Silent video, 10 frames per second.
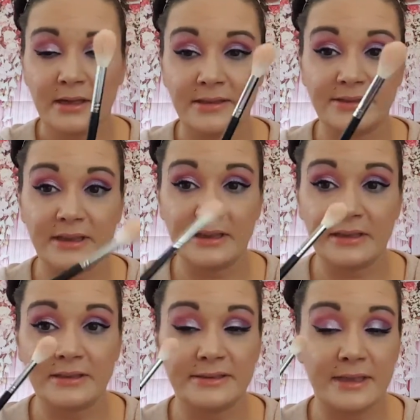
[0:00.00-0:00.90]
This
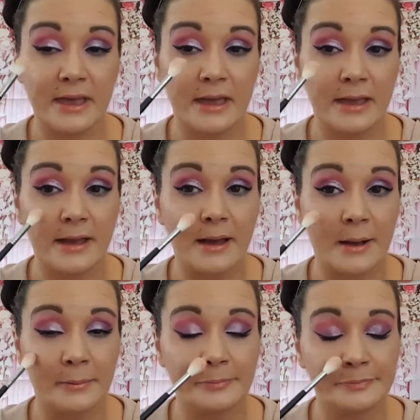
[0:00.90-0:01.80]
is a
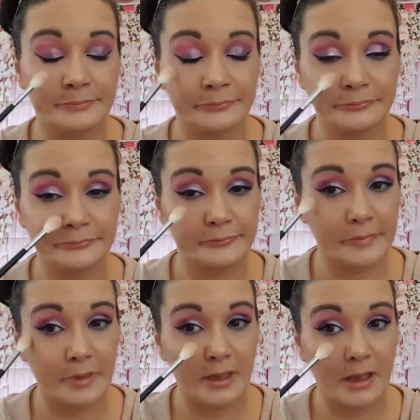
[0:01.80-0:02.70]

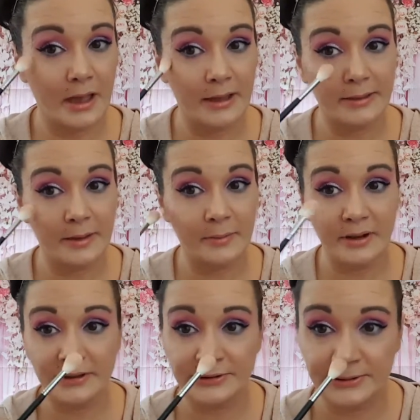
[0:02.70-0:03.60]
highlight
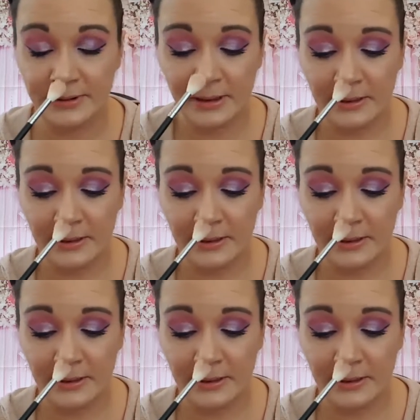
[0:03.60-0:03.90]
brush.